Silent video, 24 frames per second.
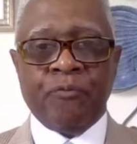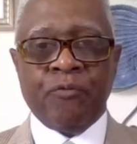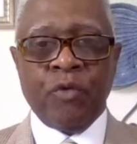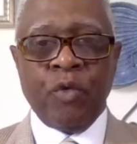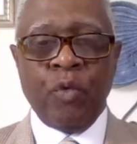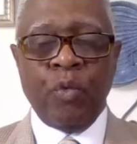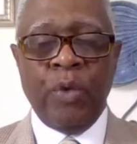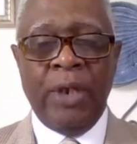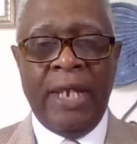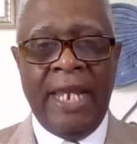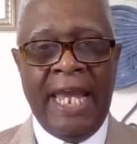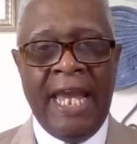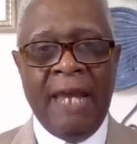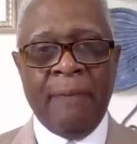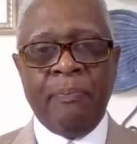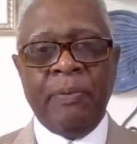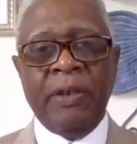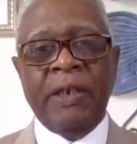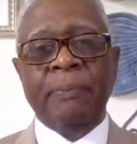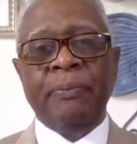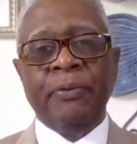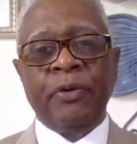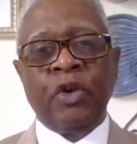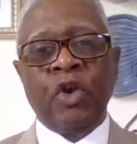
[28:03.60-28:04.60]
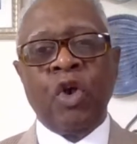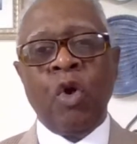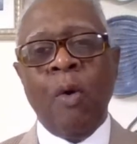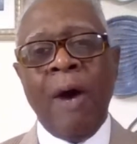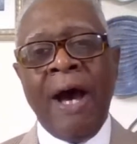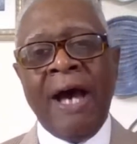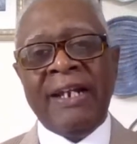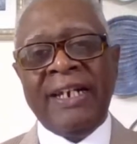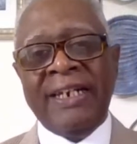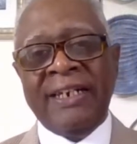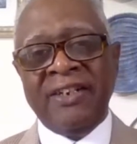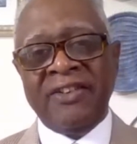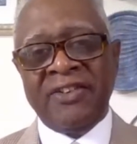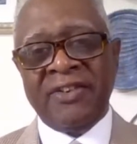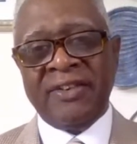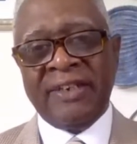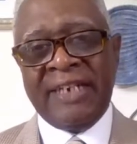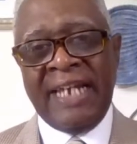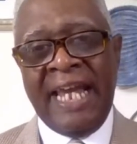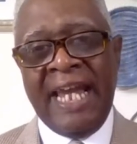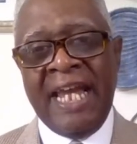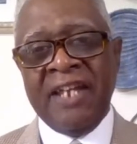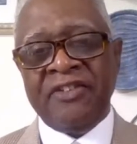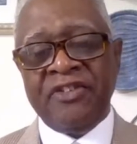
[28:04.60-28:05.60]
We had people to go out in the
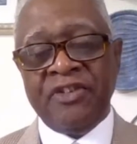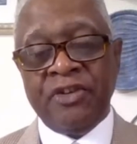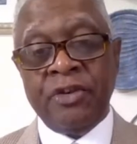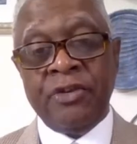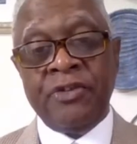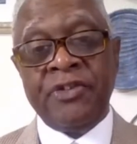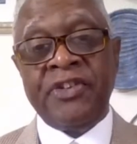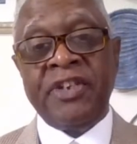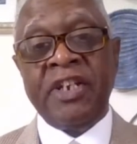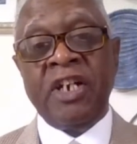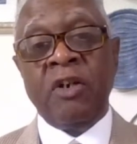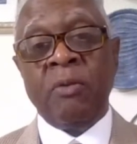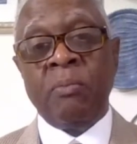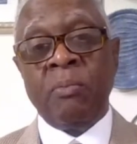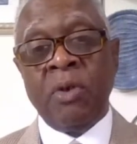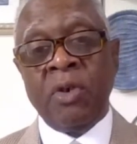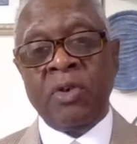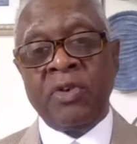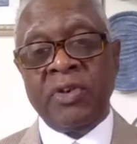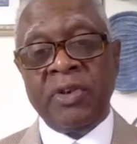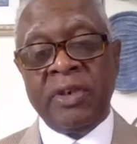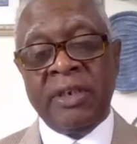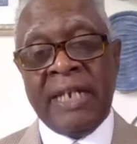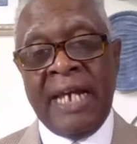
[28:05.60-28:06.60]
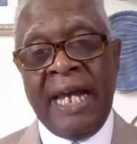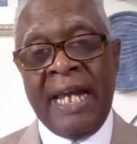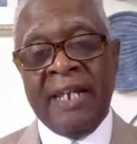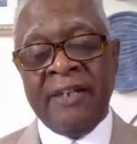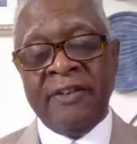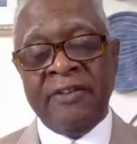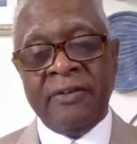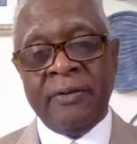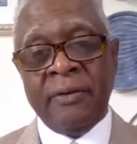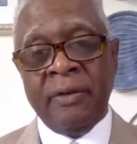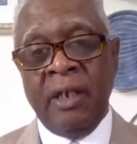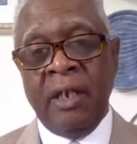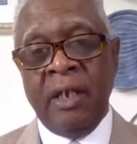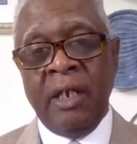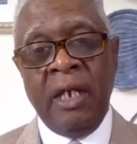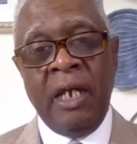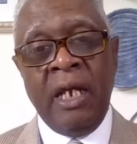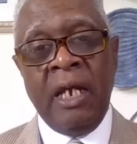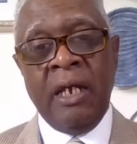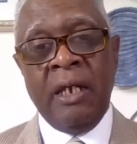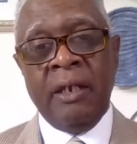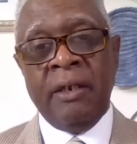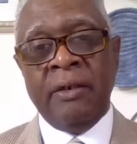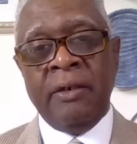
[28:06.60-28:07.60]
stands to sell merchandise.
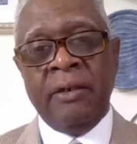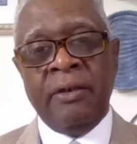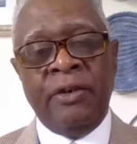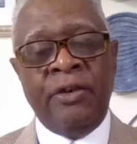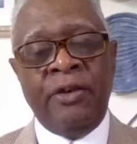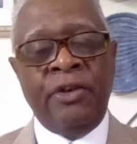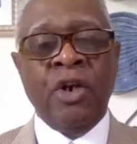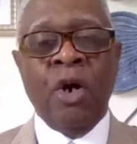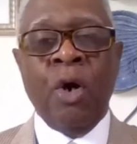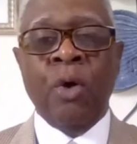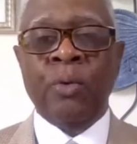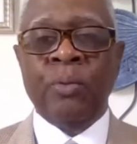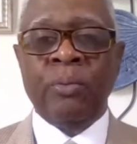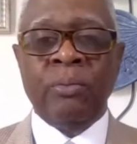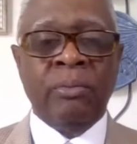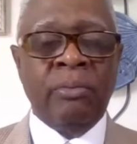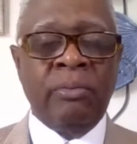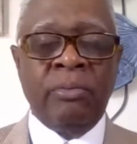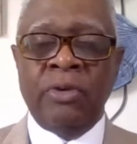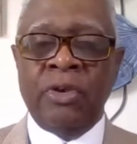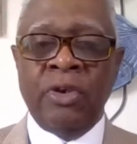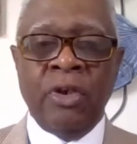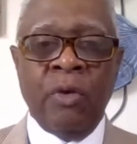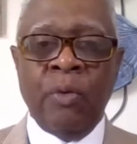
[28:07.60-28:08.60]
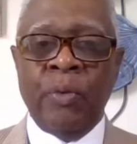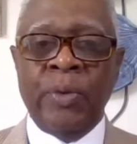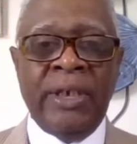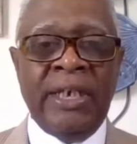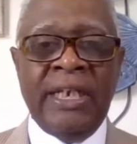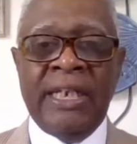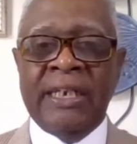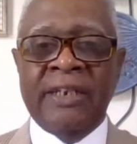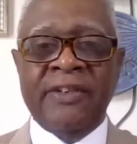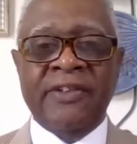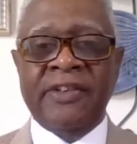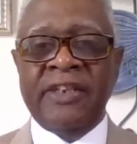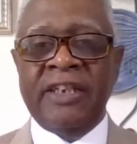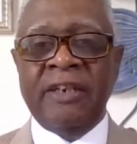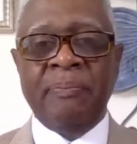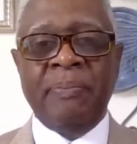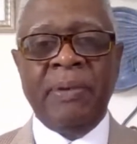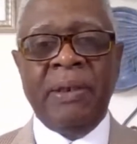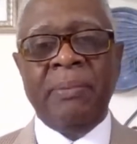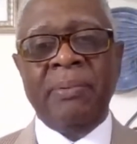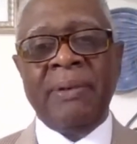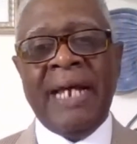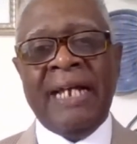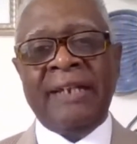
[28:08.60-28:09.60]
We didn't send
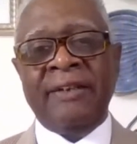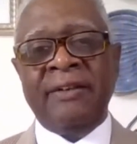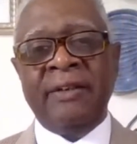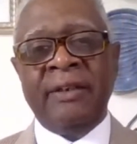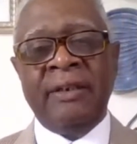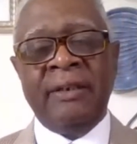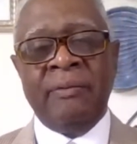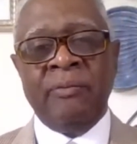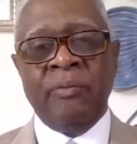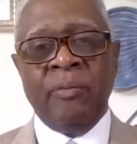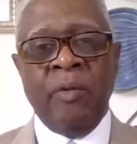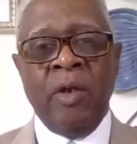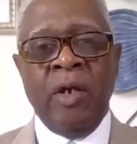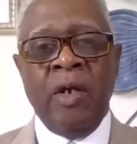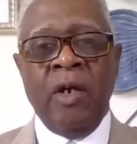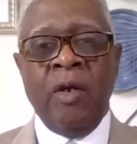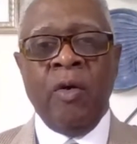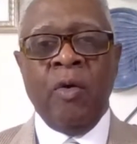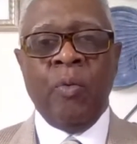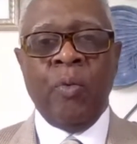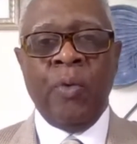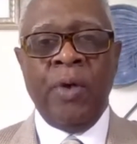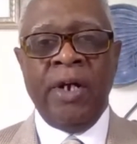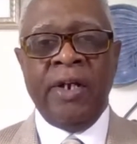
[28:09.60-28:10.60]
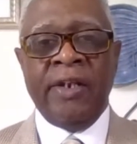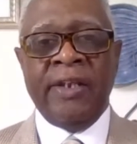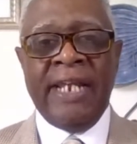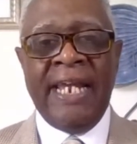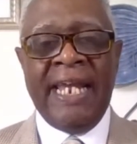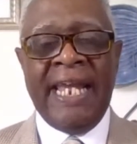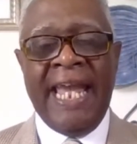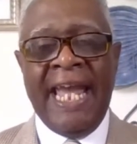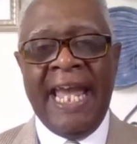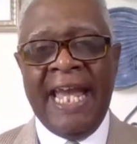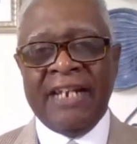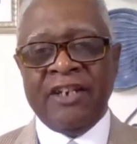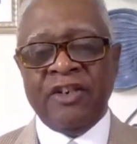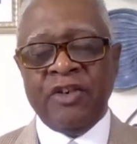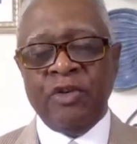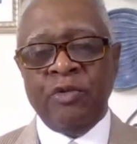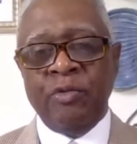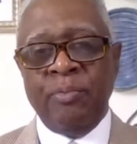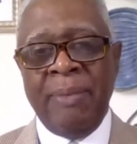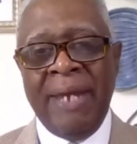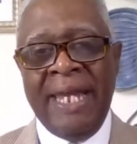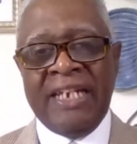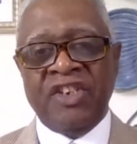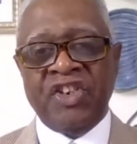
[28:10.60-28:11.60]
people out where they had to
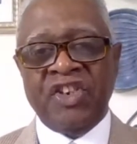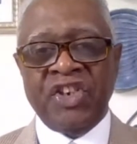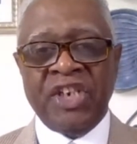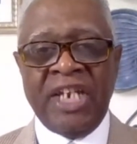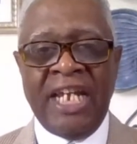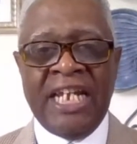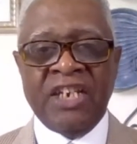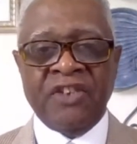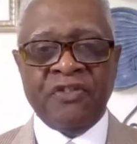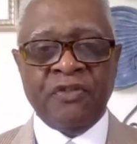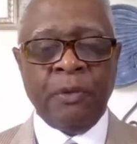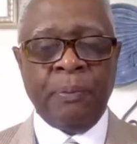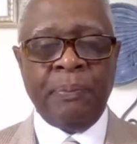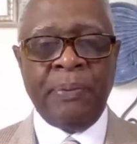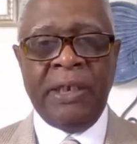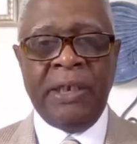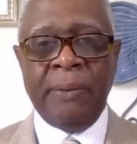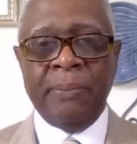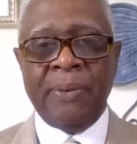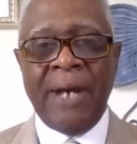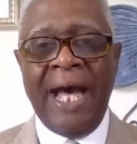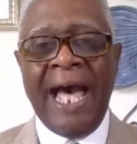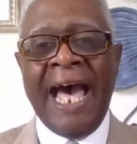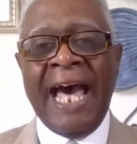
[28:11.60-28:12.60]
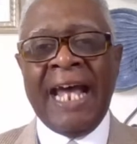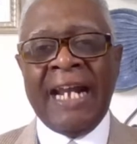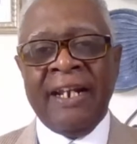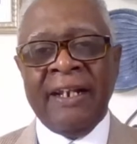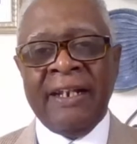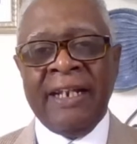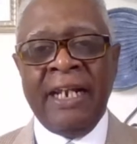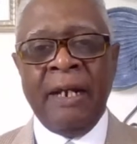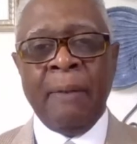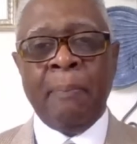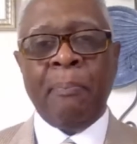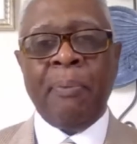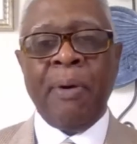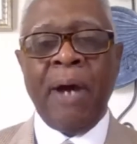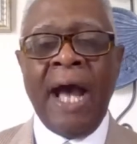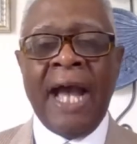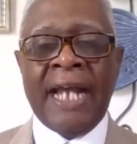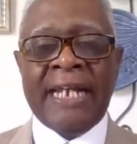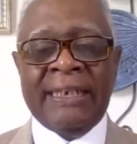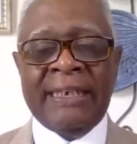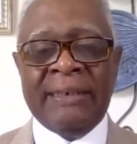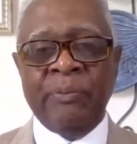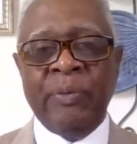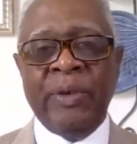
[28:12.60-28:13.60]
make change for people out of their
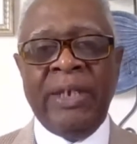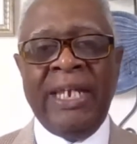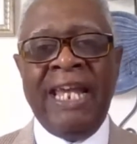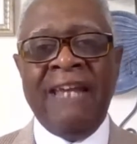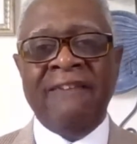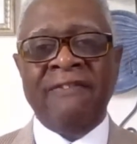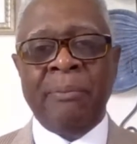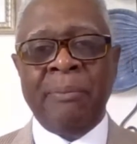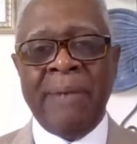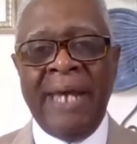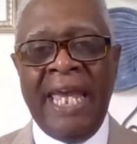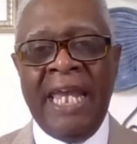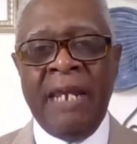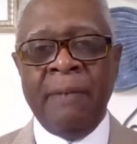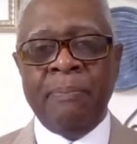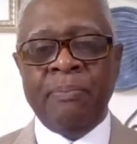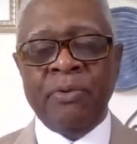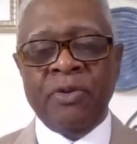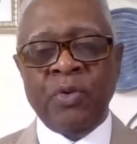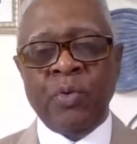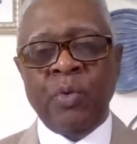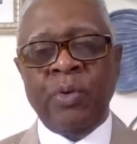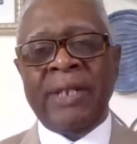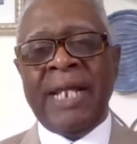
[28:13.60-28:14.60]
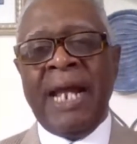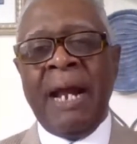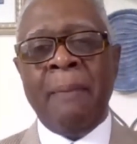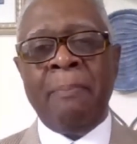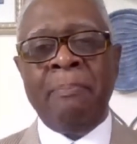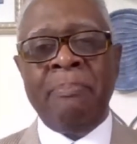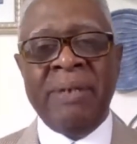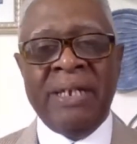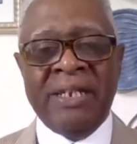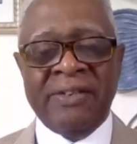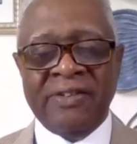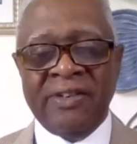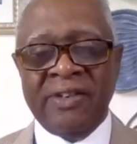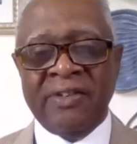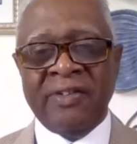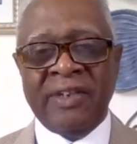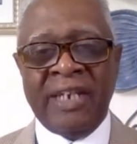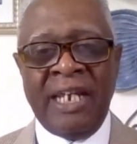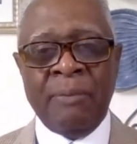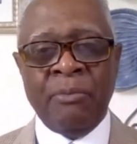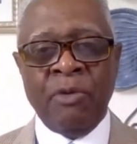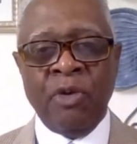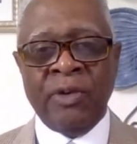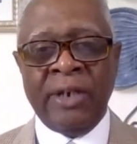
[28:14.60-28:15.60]
pocket. We gave them aprons with our business
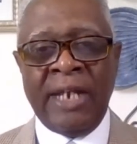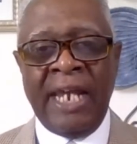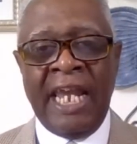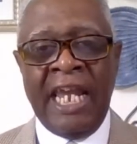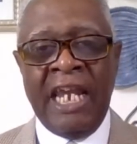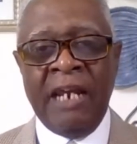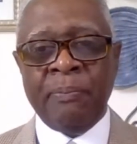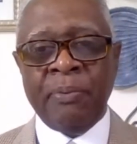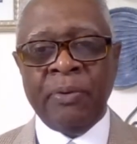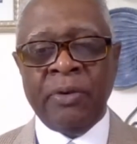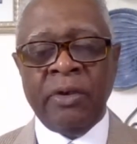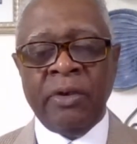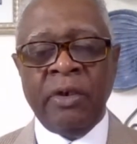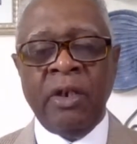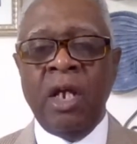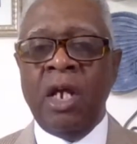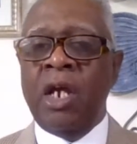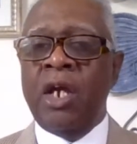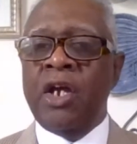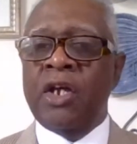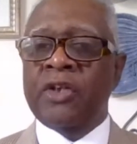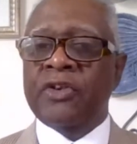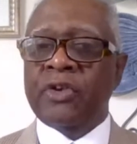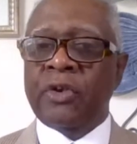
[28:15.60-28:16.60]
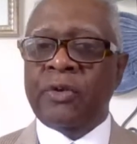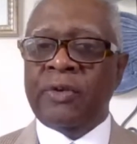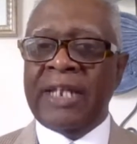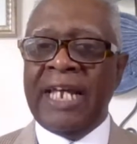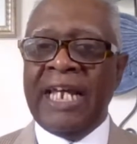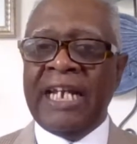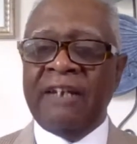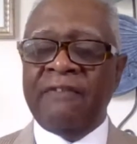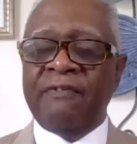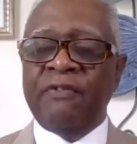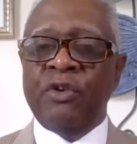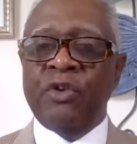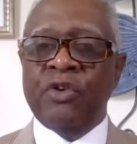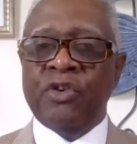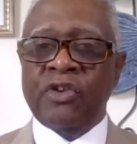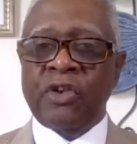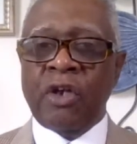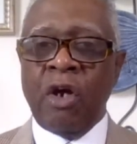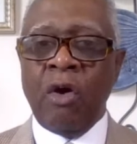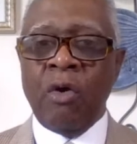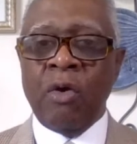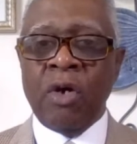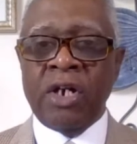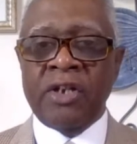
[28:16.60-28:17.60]
name on the apron so that if you
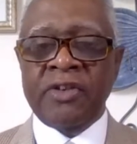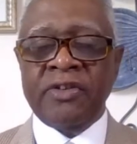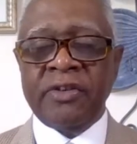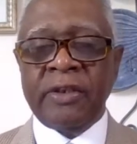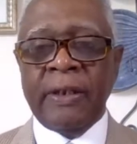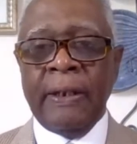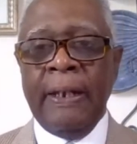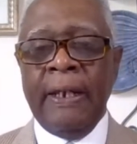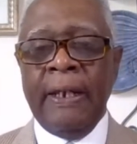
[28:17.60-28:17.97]
saw us,